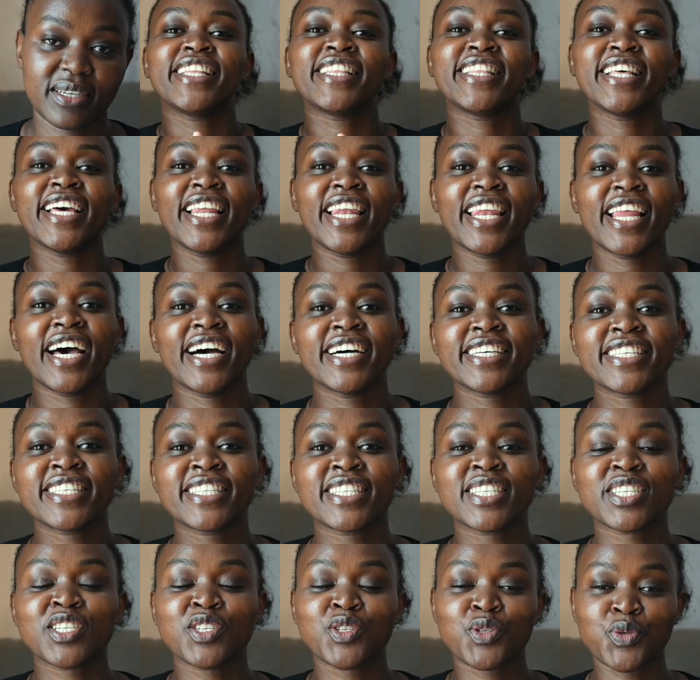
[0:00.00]
The
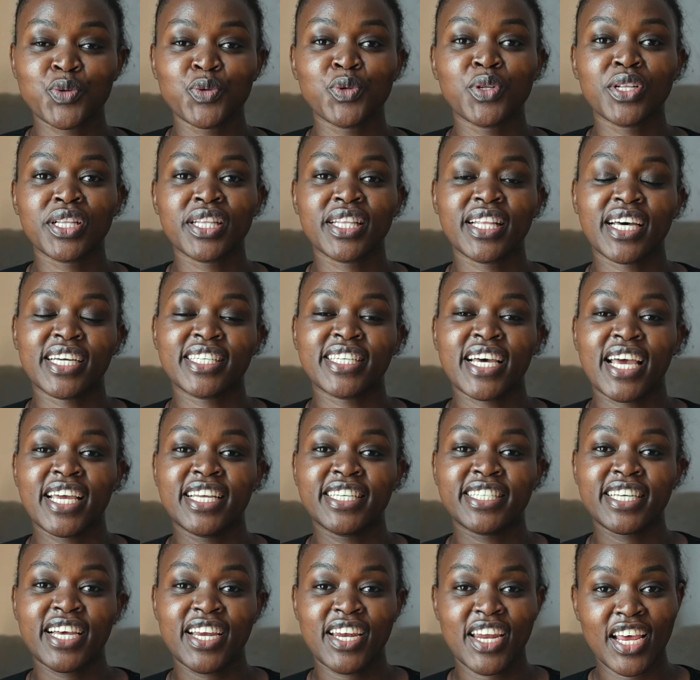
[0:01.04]
last tool that I
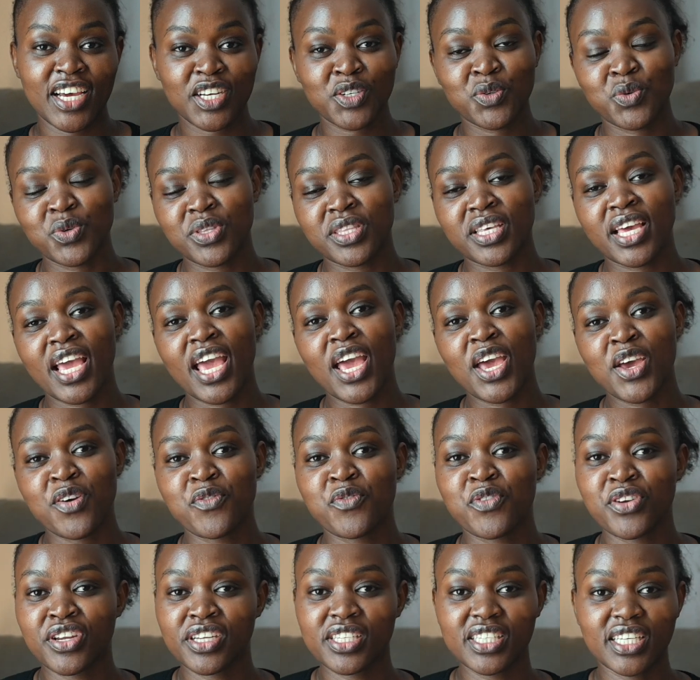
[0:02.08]
interact with
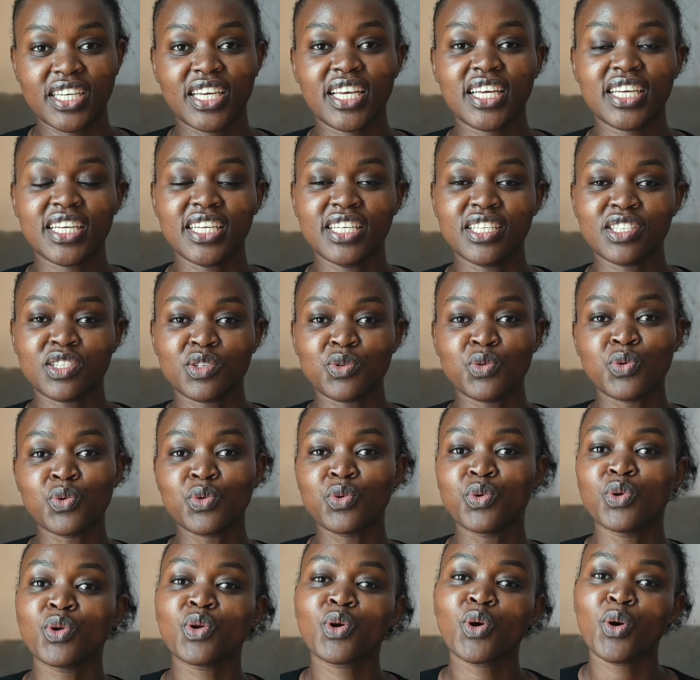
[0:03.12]
every day is
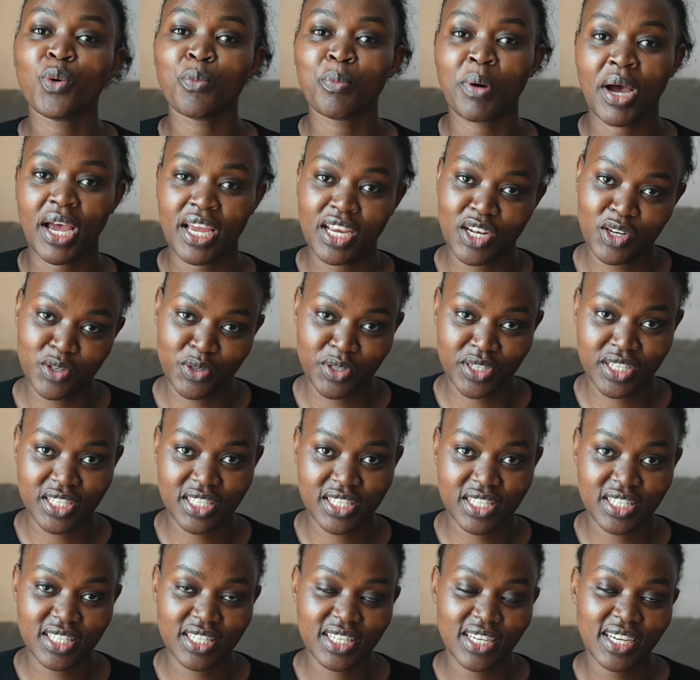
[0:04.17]
Google
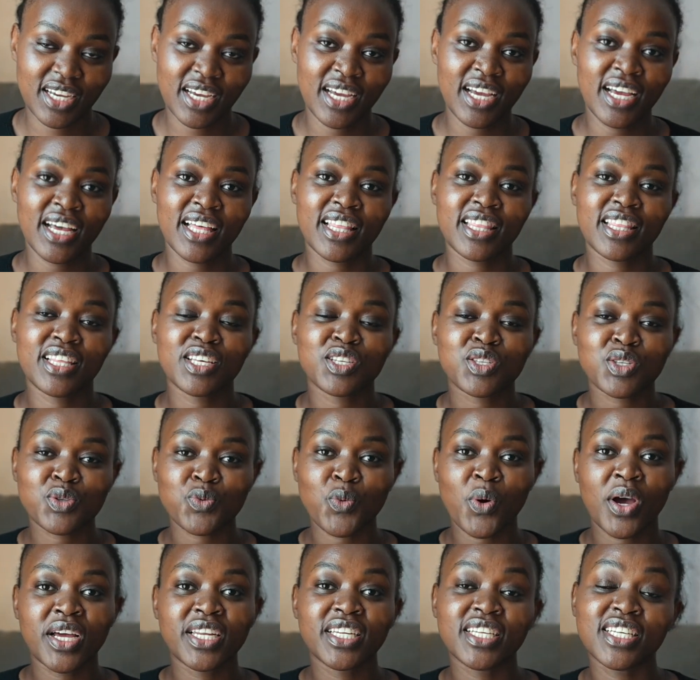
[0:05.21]
Copilot. This
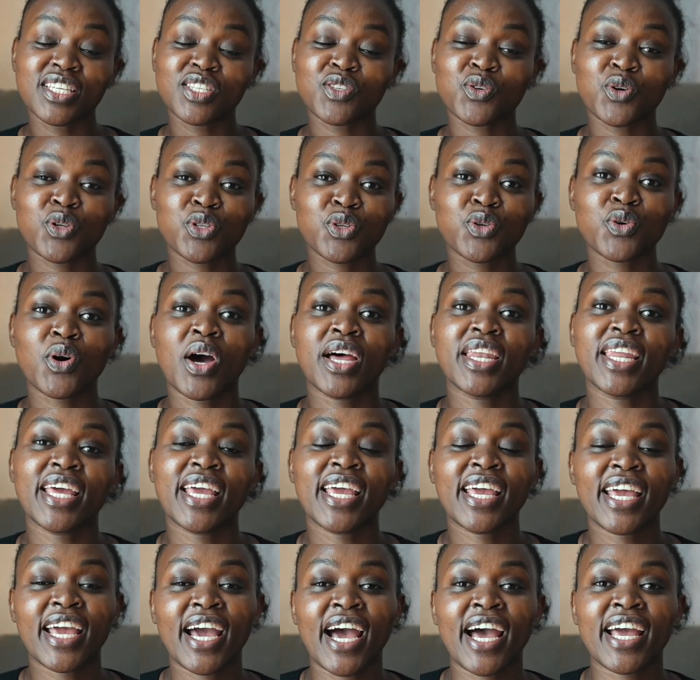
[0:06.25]
one is also an
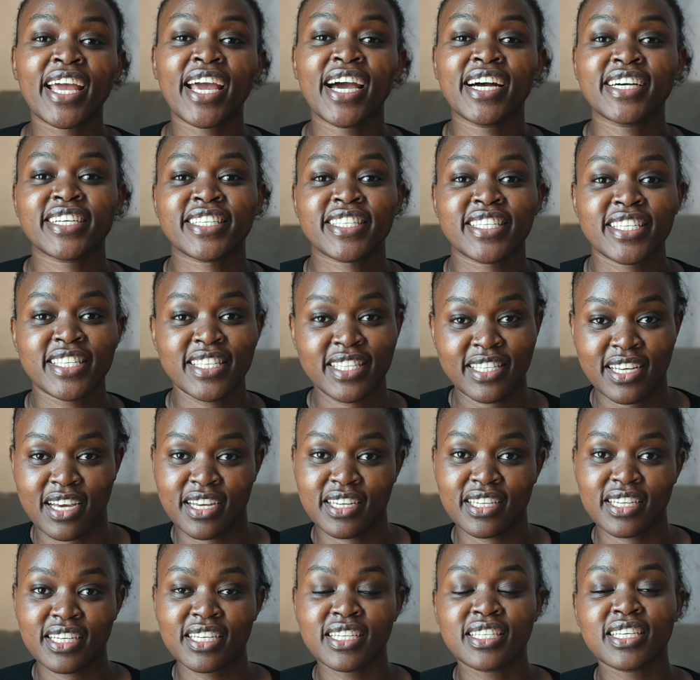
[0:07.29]
AI
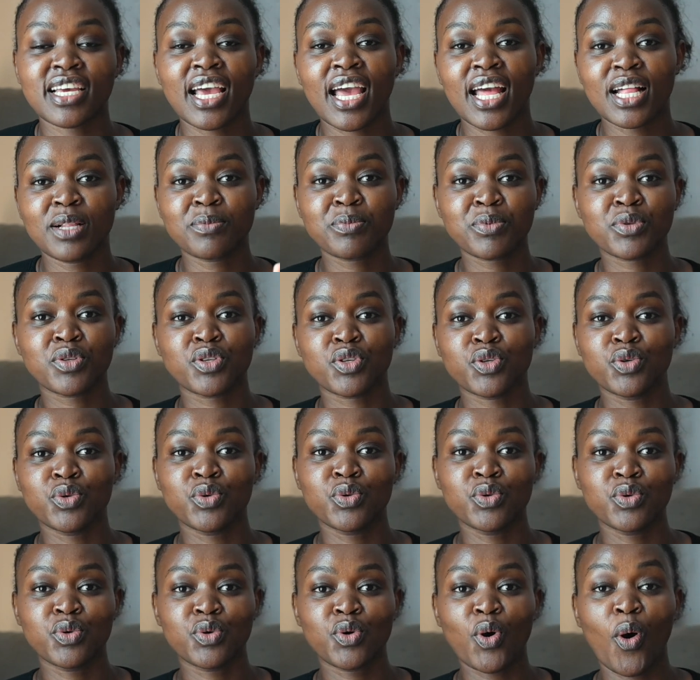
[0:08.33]
assistant. It helps
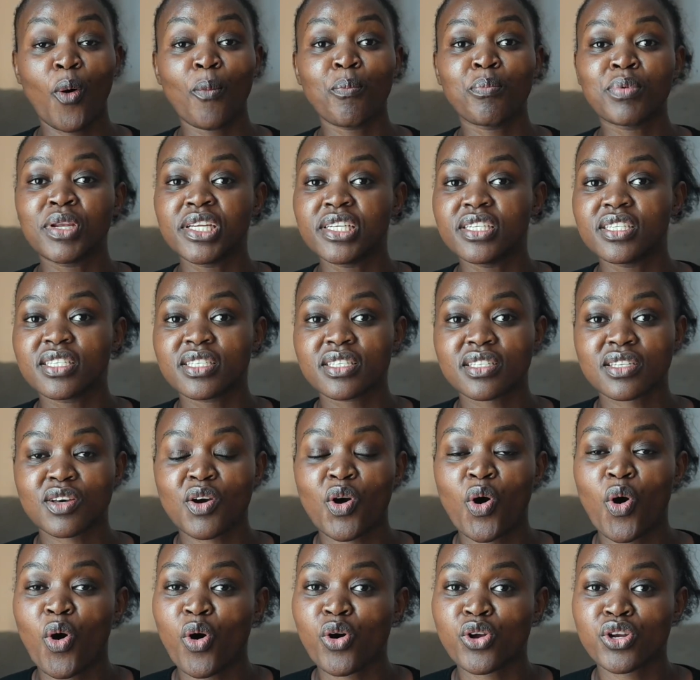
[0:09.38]
you complete
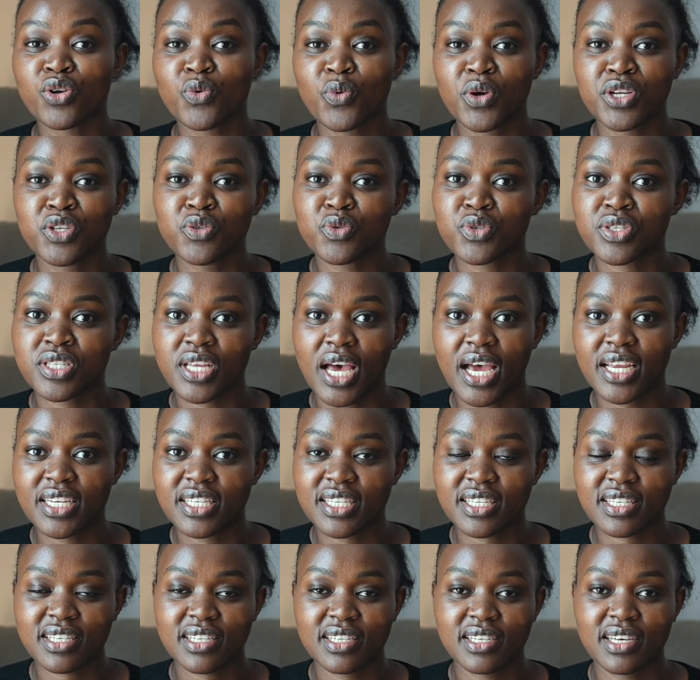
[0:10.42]
code when you
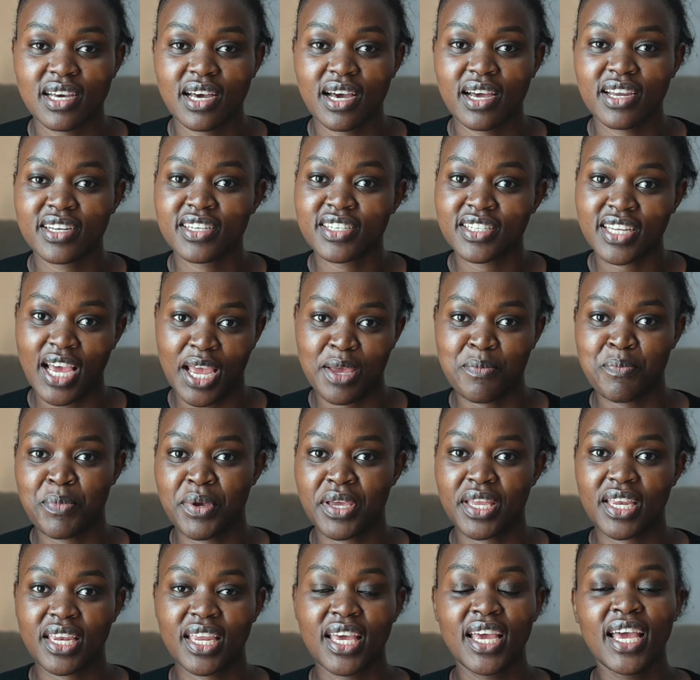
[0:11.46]
start
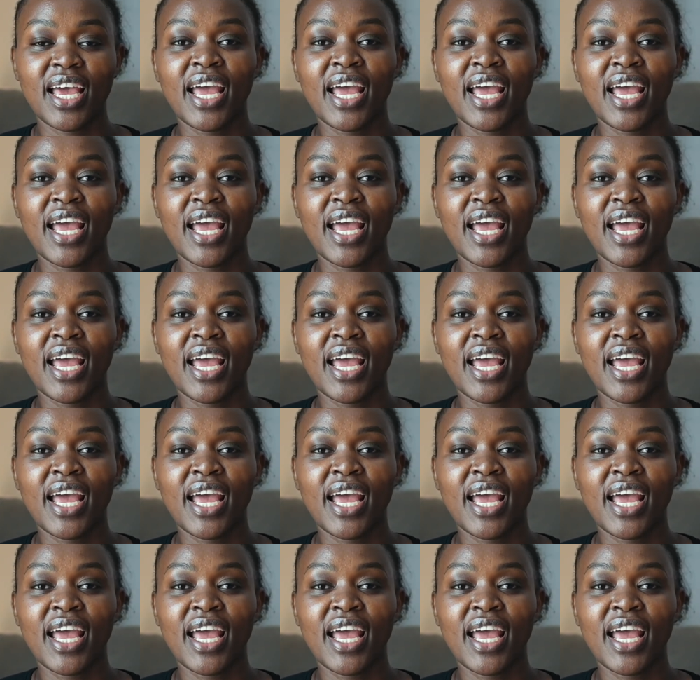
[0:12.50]
typing.